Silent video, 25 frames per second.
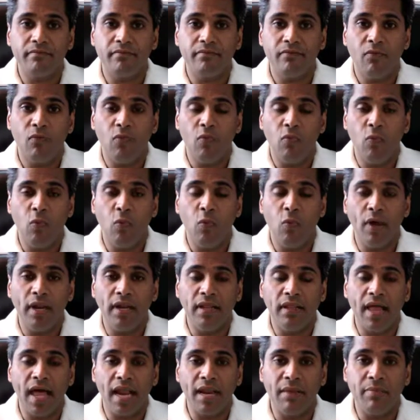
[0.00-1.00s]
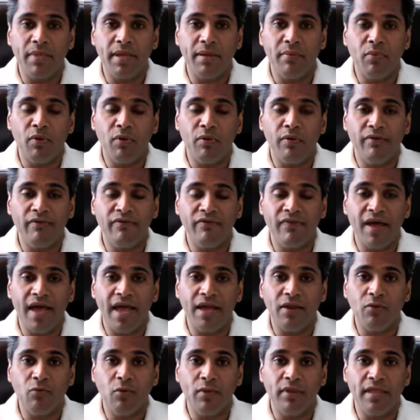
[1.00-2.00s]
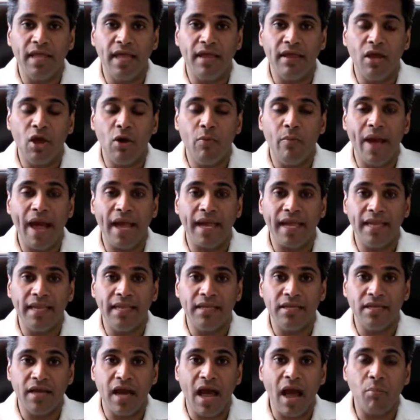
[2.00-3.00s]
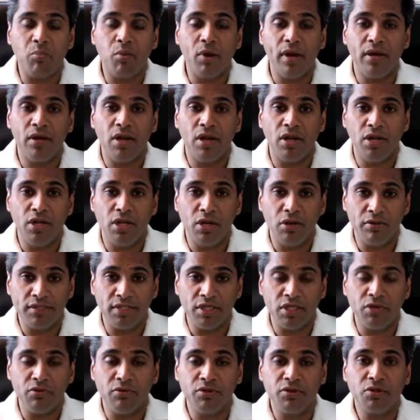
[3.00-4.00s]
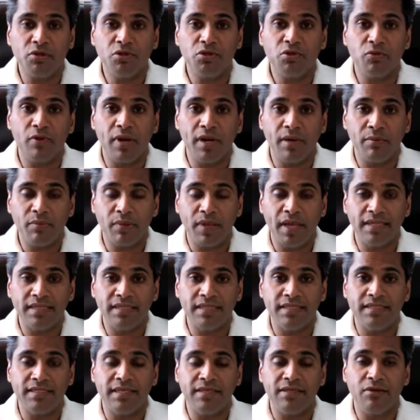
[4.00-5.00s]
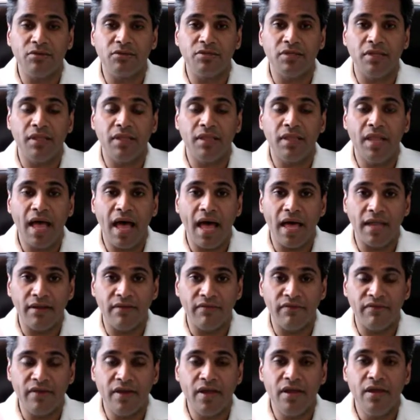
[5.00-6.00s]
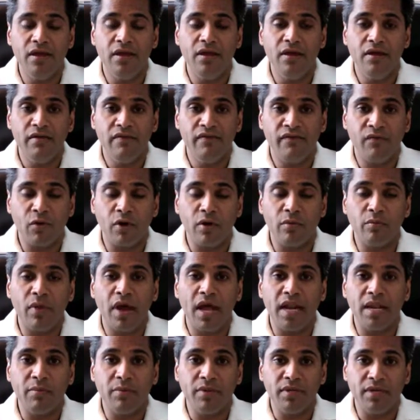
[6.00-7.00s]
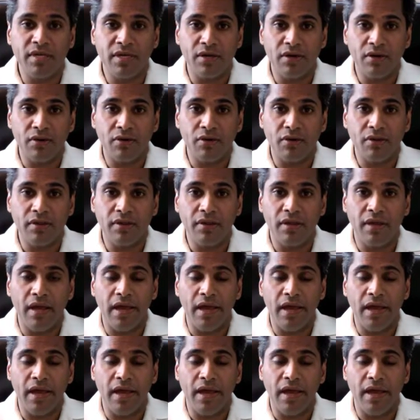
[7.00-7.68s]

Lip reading: What a lot of people will find when they go back in to operate on a nose to do a surgical rhinoplasty is that there's a lot of foreign body material